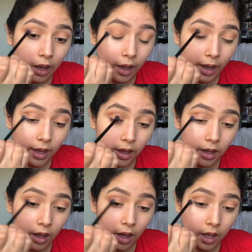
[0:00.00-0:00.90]

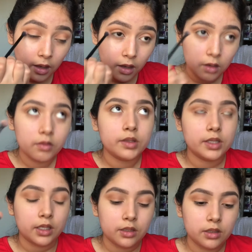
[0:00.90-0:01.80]
I have
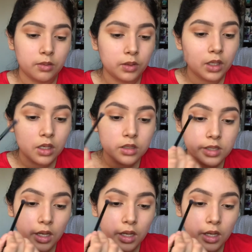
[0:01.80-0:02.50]
6 siblings.